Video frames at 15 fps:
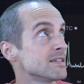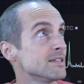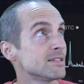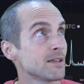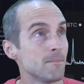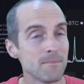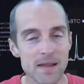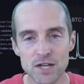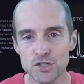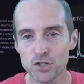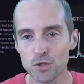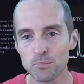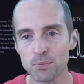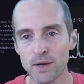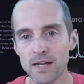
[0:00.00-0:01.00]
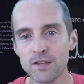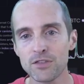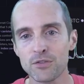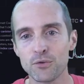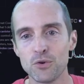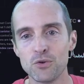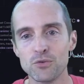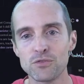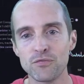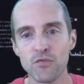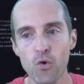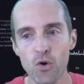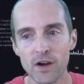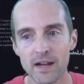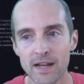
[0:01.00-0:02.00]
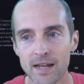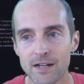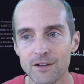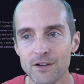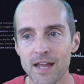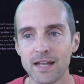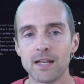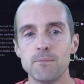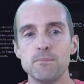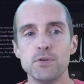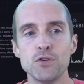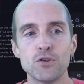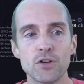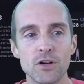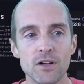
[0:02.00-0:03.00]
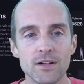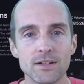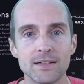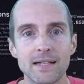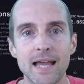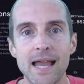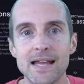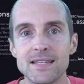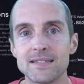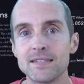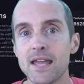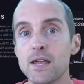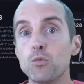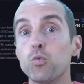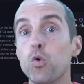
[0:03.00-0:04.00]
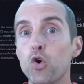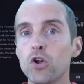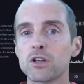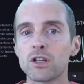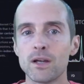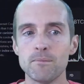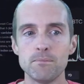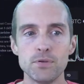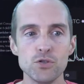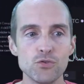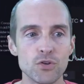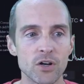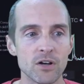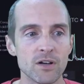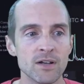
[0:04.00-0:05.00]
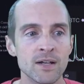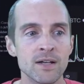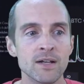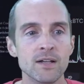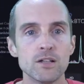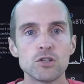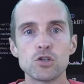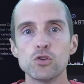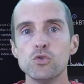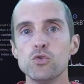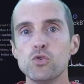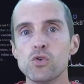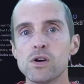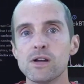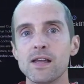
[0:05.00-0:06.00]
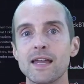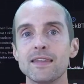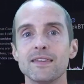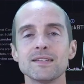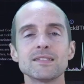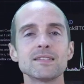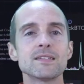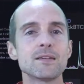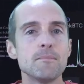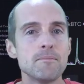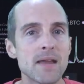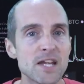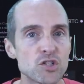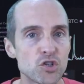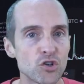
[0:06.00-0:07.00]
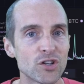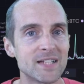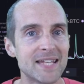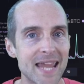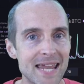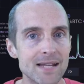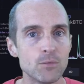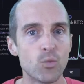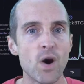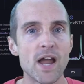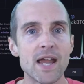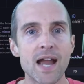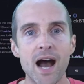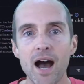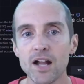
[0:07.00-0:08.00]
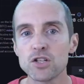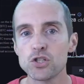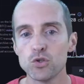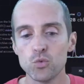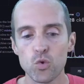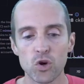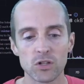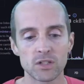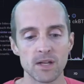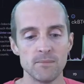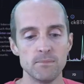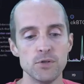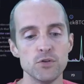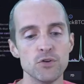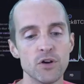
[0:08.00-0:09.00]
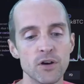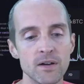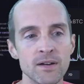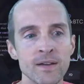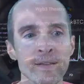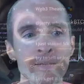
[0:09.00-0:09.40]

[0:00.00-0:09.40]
is a major breakthrough for Internet Computer as a world computer and this is a major gateway onto world computer.